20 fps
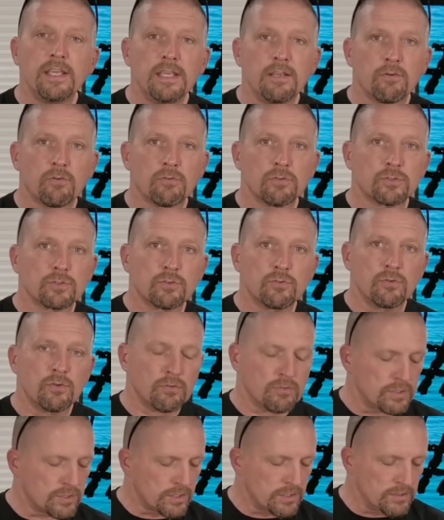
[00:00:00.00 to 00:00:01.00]
or a
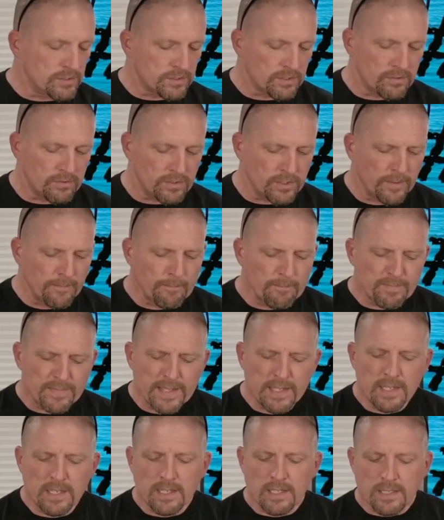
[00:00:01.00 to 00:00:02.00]
scooter is concerned.
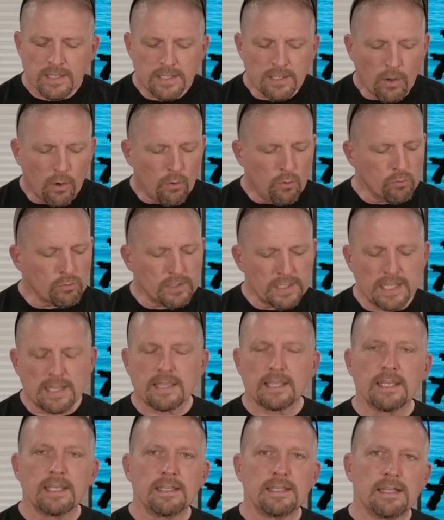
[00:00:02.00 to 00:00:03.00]
The only
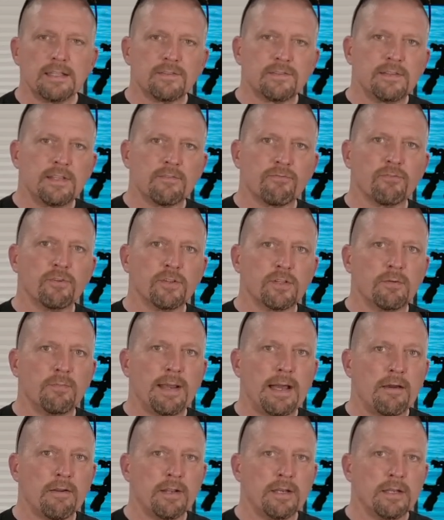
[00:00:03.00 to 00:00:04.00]
thing that's different
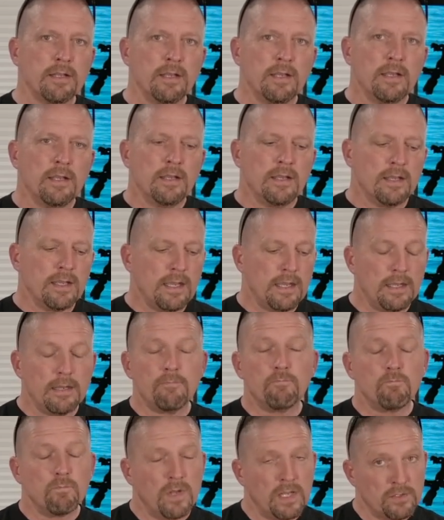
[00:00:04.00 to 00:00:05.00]
about it,
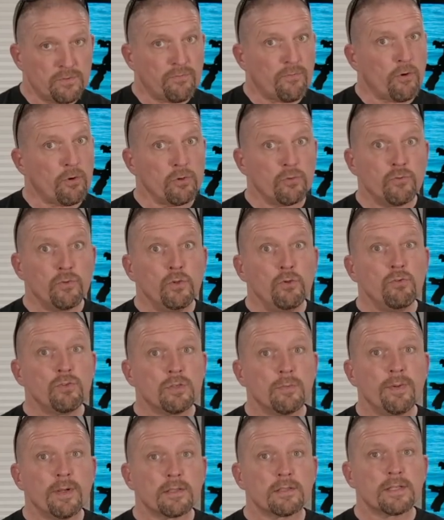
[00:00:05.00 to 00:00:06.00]
as far as
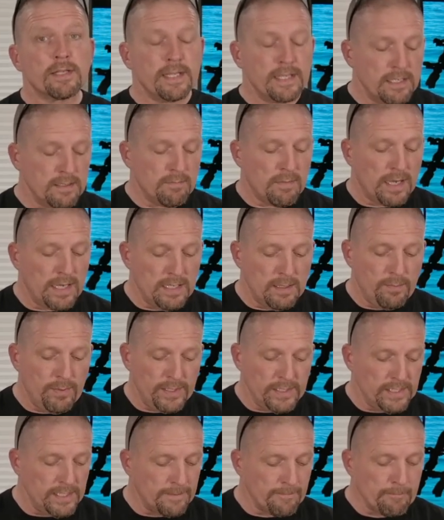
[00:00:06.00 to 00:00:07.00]
usability, in my
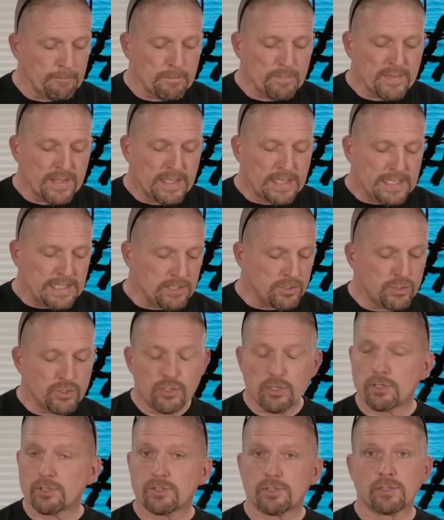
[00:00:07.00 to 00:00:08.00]
opinion, is
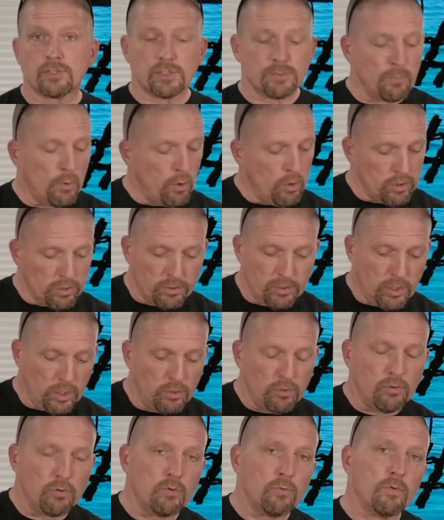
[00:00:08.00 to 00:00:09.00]
just the smaller
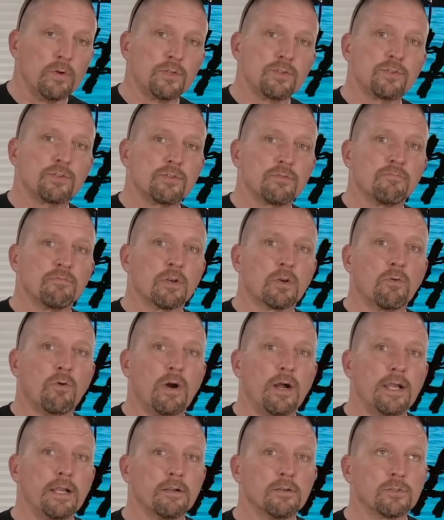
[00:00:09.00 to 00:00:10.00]
cone, which
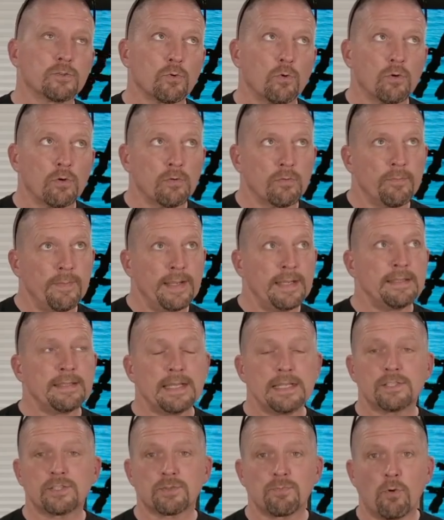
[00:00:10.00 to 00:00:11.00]
requires or
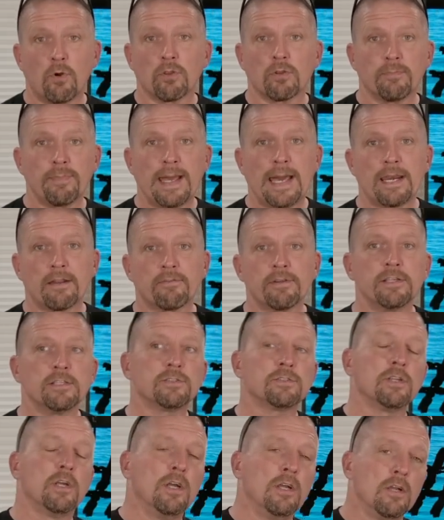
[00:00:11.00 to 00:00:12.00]
mandates smaller
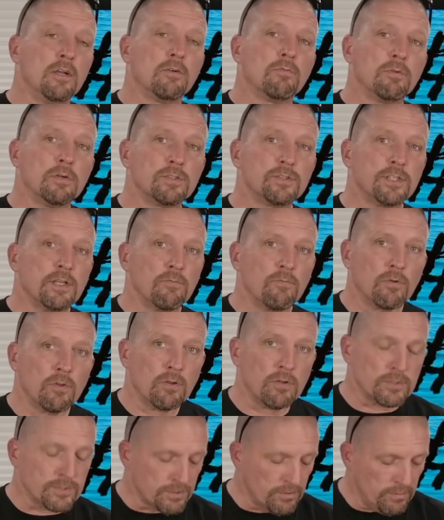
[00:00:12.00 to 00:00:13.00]
batteries, which then will
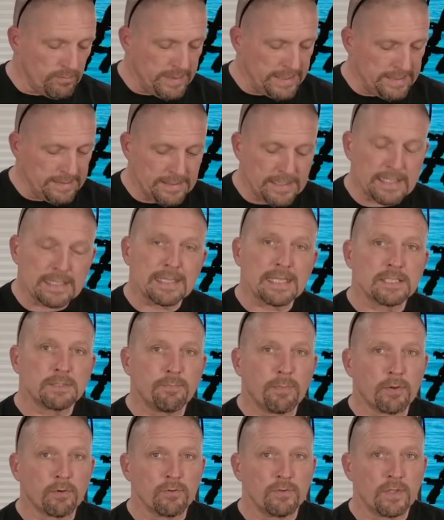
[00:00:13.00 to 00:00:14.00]
also mandate less
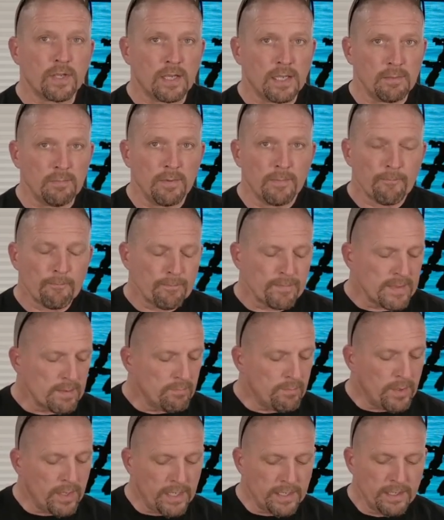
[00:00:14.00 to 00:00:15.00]
burn time.
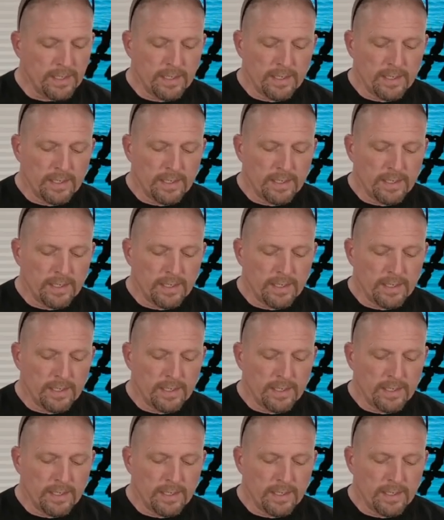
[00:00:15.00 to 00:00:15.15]
But